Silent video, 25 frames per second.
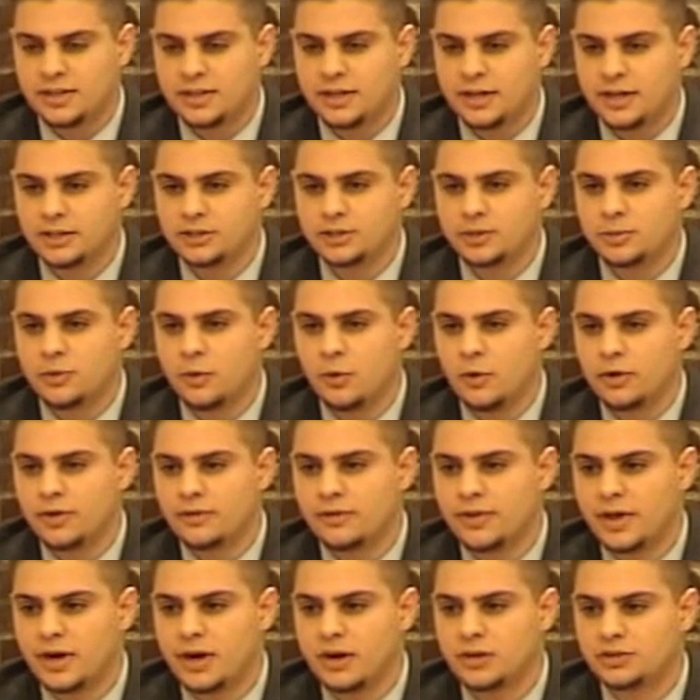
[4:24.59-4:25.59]
So to
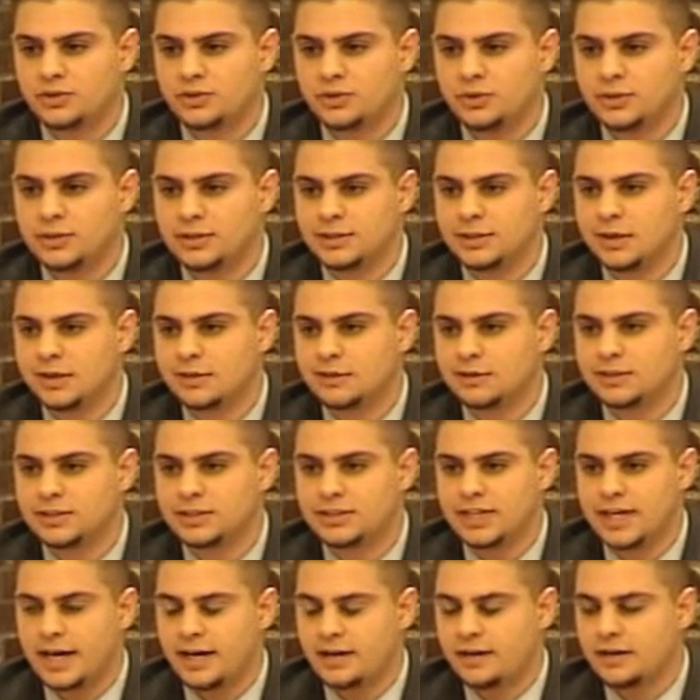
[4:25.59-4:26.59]
me, it
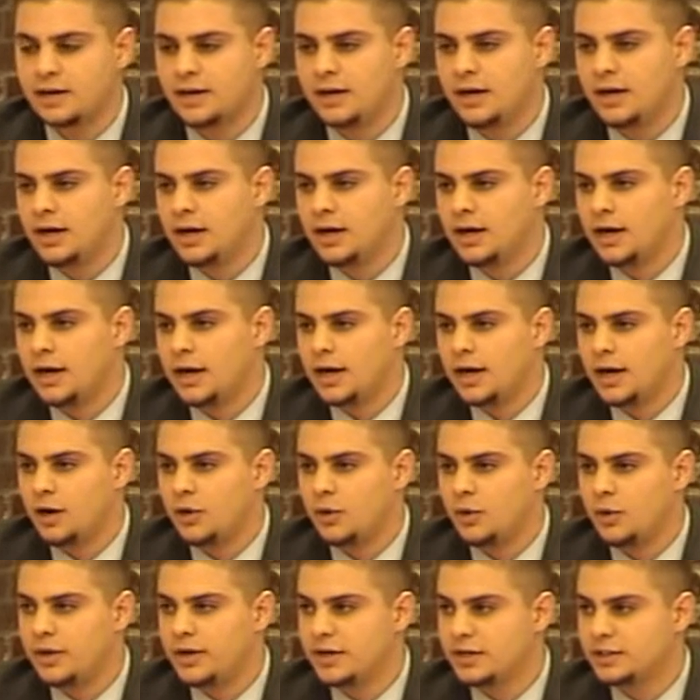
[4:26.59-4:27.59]
makes sense
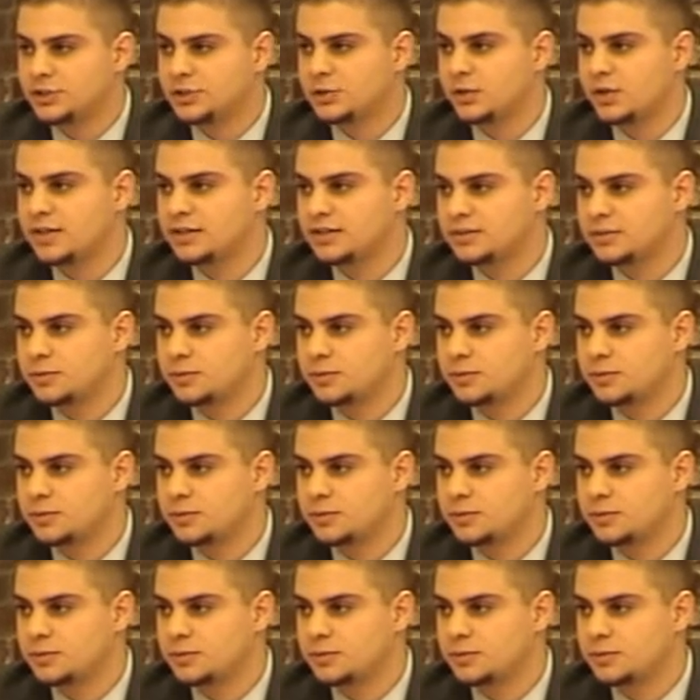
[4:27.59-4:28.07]
to charge.